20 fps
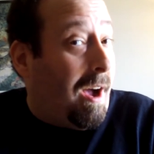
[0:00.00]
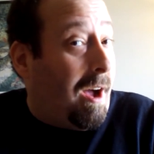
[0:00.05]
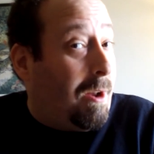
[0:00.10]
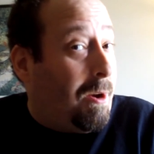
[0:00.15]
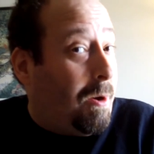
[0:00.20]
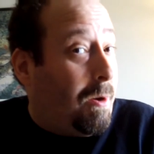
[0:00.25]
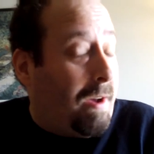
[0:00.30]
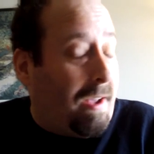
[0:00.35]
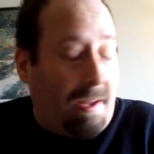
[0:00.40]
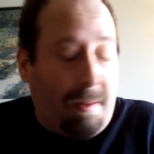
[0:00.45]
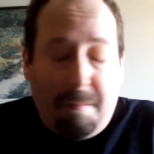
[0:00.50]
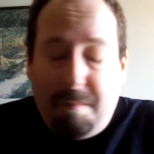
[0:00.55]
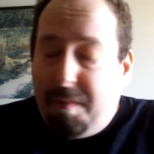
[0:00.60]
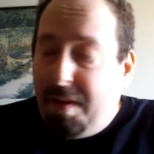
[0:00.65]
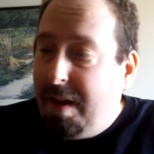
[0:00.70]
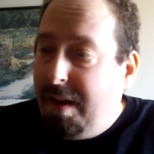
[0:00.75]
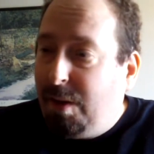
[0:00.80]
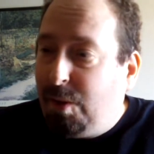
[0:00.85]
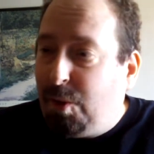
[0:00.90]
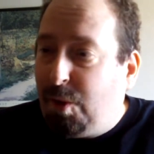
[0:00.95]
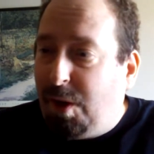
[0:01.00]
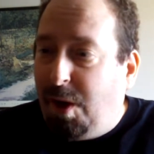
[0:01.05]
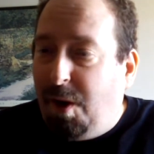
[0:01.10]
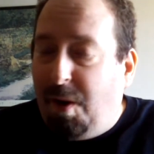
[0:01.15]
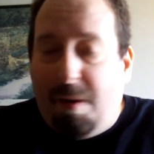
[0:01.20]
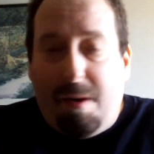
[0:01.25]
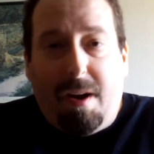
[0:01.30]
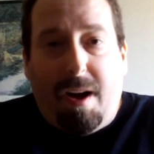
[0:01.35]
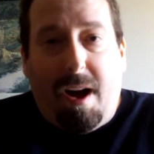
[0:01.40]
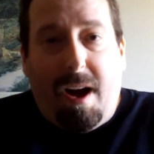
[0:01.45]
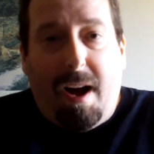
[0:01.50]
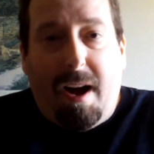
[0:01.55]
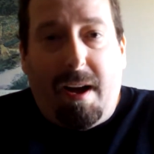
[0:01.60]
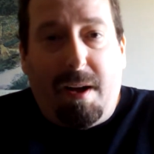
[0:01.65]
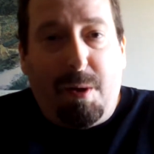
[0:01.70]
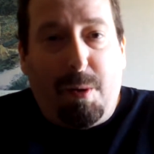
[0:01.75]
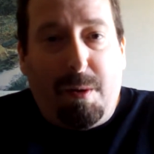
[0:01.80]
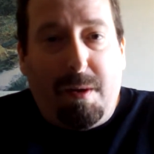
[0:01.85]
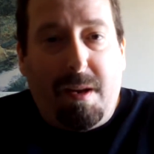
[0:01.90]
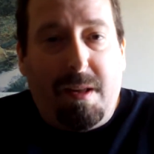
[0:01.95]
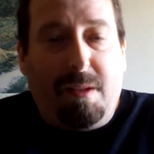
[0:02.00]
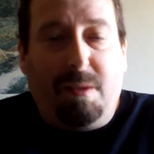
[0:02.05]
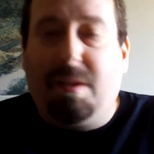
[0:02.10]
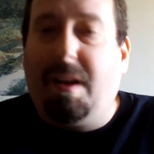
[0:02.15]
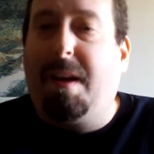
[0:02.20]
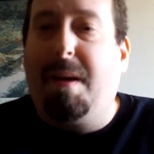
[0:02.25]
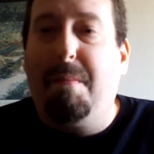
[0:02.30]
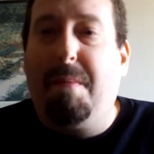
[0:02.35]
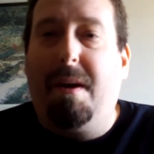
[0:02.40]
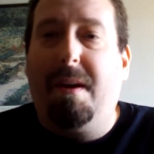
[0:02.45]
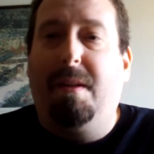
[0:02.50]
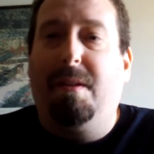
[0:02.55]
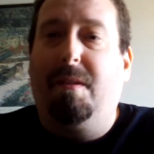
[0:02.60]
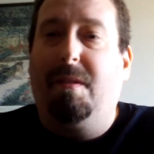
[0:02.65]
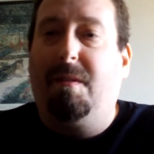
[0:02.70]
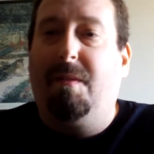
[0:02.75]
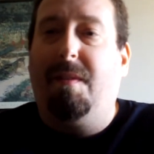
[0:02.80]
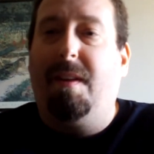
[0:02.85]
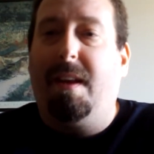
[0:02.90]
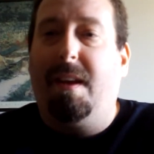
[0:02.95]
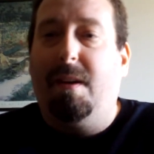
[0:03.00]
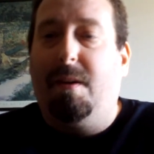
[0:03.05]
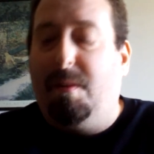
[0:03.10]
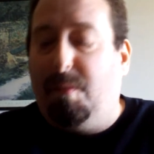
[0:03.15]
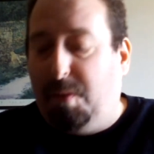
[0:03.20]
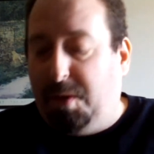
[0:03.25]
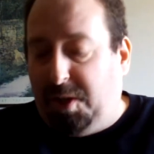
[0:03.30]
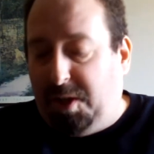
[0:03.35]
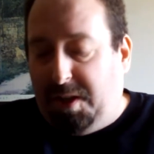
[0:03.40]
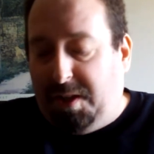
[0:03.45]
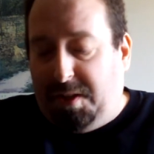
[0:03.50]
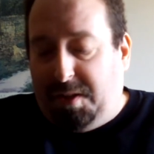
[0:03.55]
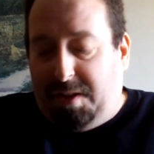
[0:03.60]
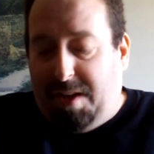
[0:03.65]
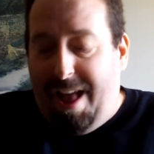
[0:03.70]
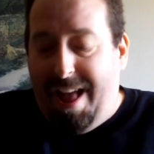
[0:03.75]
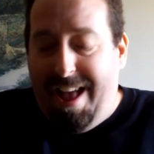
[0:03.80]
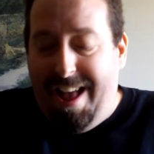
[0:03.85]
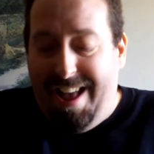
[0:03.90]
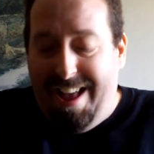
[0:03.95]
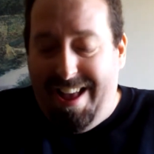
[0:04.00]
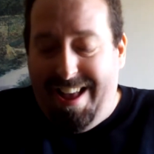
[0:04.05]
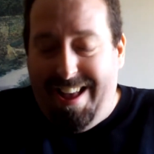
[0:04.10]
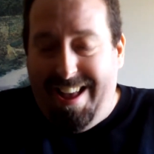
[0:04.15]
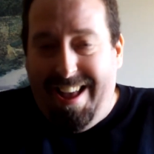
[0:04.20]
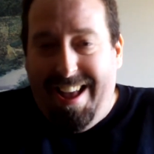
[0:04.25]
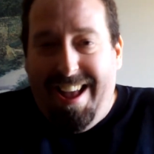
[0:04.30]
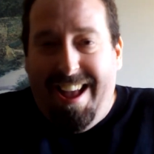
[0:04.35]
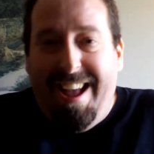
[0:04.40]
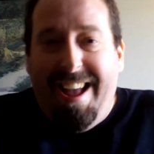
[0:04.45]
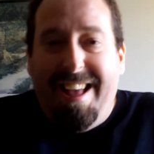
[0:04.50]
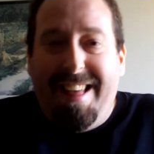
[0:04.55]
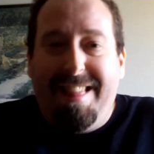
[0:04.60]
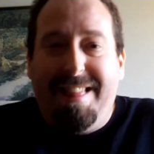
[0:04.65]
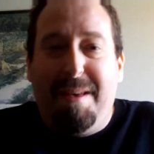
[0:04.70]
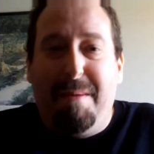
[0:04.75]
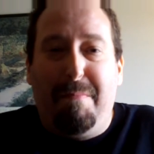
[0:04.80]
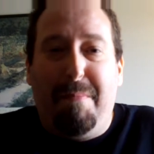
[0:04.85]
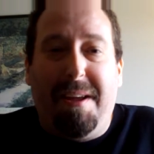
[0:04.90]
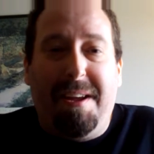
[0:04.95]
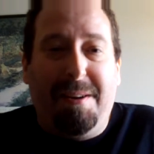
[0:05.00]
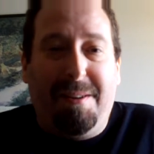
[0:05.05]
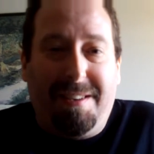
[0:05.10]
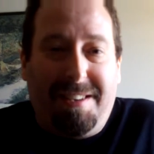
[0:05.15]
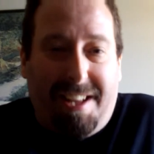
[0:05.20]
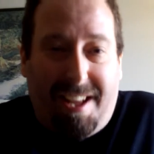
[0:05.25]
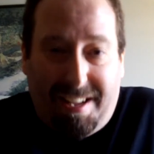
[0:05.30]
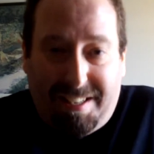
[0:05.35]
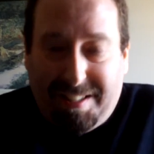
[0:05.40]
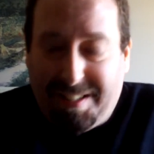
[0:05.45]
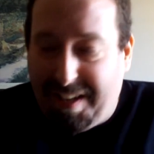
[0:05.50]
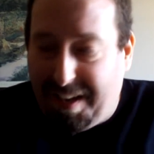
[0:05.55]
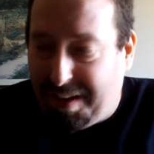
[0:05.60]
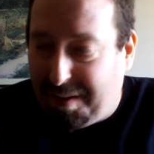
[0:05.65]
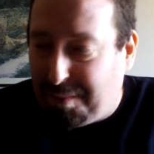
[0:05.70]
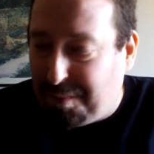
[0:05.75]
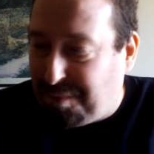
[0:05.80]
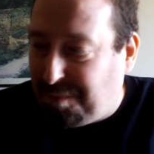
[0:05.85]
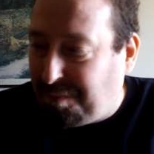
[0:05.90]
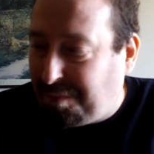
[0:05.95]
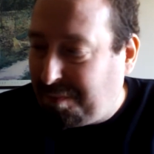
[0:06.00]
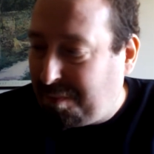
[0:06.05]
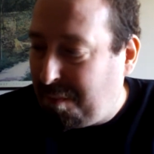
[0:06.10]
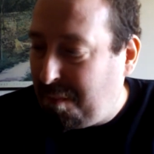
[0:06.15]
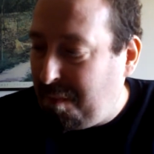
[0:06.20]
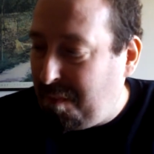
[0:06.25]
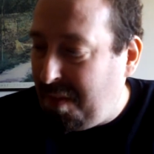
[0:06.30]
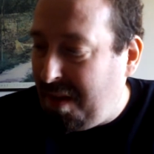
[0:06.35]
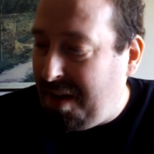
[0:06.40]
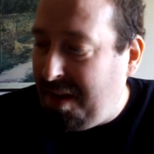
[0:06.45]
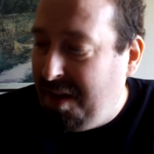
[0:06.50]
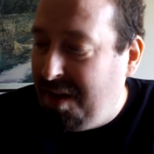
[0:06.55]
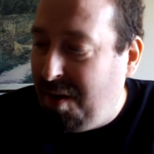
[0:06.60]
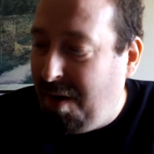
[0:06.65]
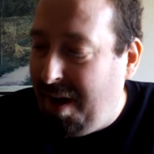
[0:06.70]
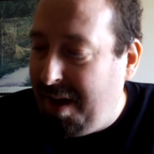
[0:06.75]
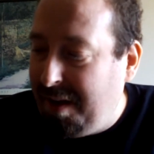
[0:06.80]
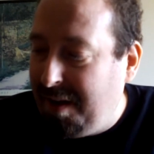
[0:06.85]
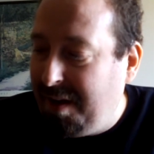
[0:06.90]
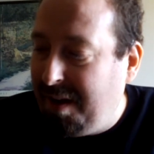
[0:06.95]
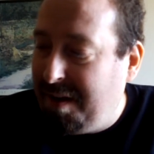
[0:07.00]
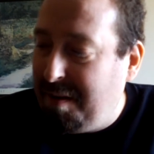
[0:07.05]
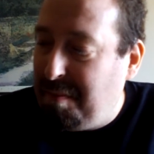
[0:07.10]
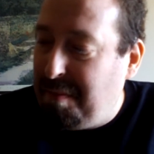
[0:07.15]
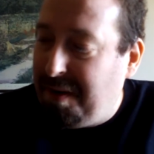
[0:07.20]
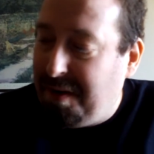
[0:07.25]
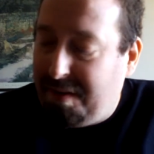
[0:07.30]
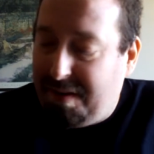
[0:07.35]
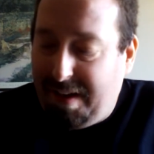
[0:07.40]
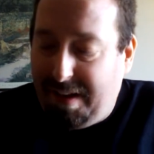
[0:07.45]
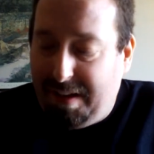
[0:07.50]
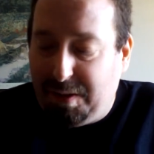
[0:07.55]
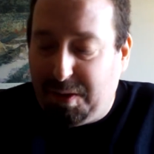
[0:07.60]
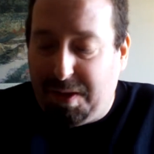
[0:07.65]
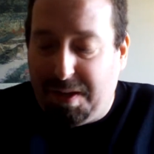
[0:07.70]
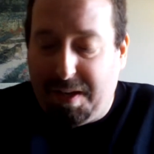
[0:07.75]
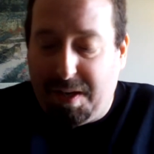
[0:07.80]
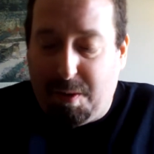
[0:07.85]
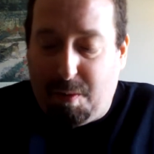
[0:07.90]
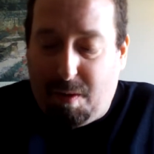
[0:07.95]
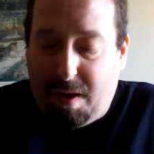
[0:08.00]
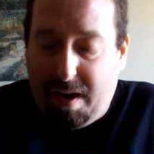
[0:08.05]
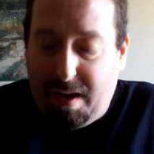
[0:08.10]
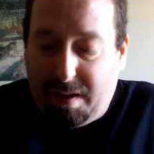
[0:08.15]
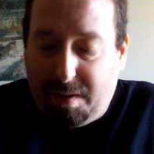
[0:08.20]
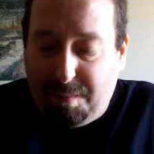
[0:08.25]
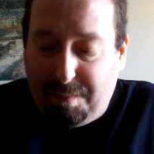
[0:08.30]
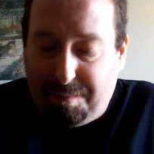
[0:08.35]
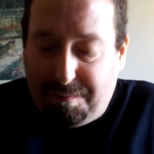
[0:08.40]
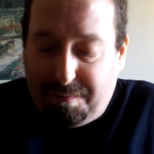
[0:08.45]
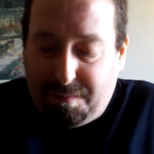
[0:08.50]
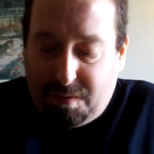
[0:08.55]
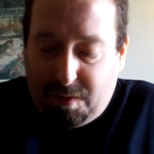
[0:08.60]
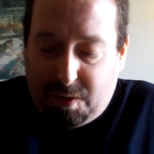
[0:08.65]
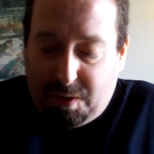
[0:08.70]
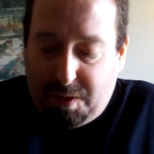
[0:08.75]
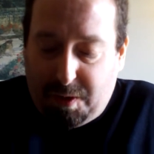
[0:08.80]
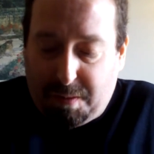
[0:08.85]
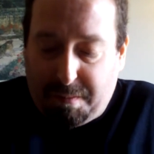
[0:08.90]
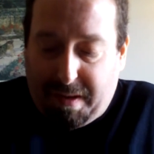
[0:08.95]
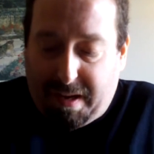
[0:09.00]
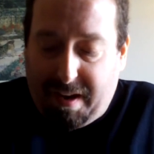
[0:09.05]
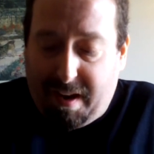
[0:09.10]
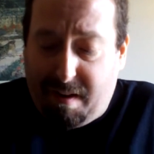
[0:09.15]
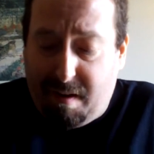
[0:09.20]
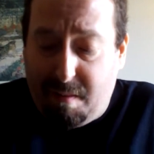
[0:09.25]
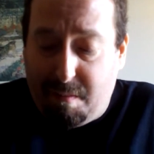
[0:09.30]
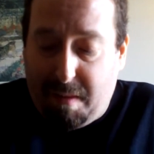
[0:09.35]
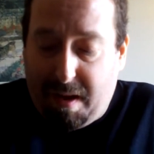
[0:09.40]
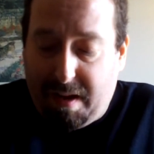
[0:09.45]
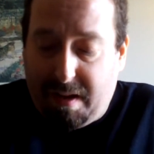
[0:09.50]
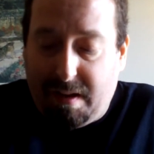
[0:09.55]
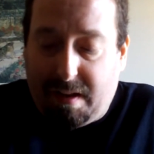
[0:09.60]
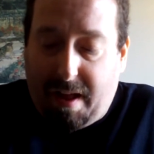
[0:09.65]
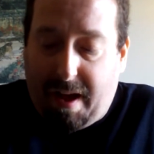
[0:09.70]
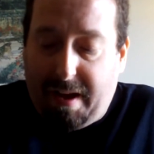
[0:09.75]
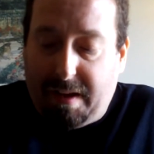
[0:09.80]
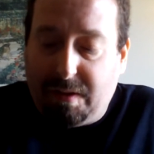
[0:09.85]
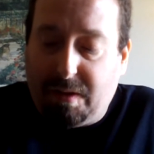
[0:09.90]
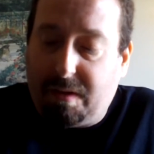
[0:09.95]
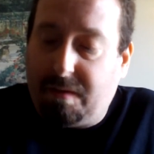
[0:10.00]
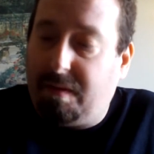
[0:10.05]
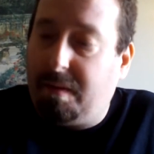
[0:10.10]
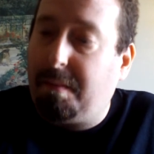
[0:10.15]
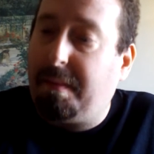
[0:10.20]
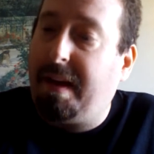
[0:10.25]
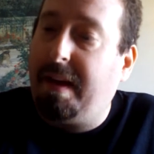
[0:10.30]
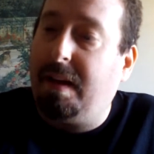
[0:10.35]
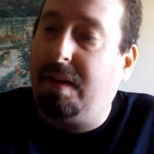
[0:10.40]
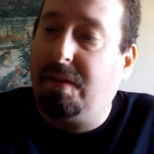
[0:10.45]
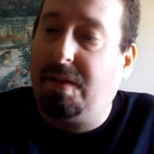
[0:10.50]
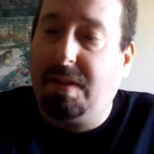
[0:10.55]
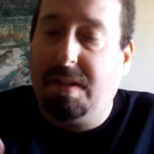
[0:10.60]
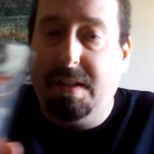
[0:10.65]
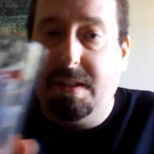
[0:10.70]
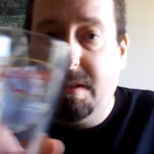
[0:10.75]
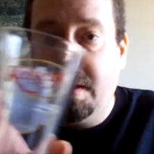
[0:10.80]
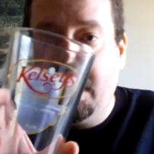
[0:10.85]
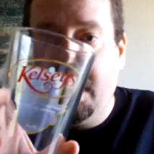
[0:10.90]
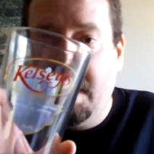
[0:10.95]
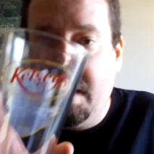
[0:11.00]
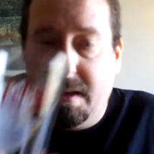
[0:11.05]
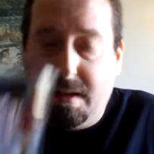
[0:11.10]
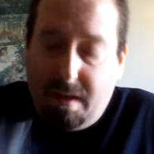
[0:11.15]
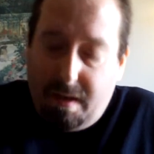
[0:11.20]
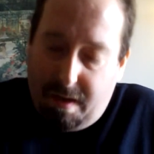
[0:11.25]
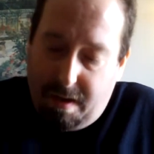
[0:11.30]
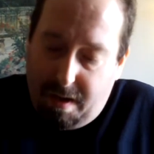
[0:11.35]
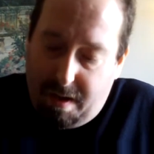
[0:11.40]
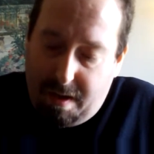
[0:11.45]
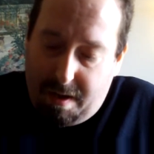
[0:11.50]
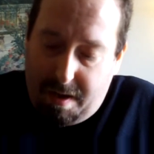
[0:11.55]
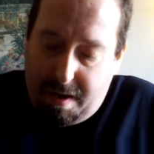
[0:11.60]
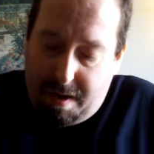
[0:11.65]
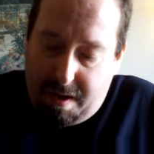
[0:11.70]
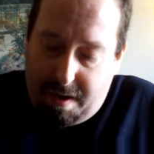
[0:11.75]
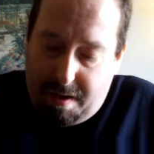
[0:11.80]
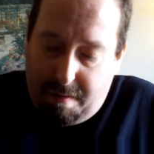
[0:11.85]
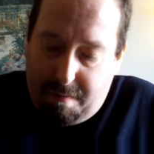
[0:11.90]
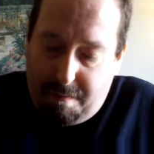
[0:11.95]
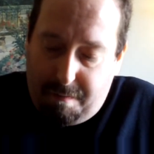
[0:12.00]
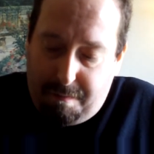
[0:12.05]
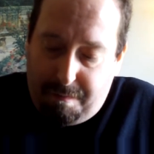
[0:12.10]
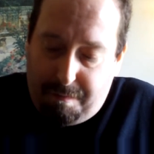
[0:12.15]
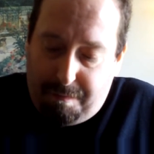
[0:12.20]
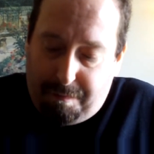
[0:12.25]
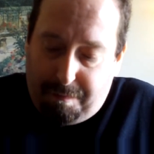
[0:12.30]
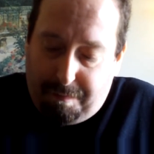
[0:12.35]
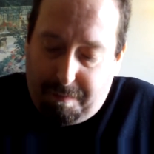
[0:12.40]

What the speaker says: Annoying. So going to the second part of this video, which is the beer tasting. You know, I hadn't done a beer tasting in a while, so here's my glass from Kelsey's. And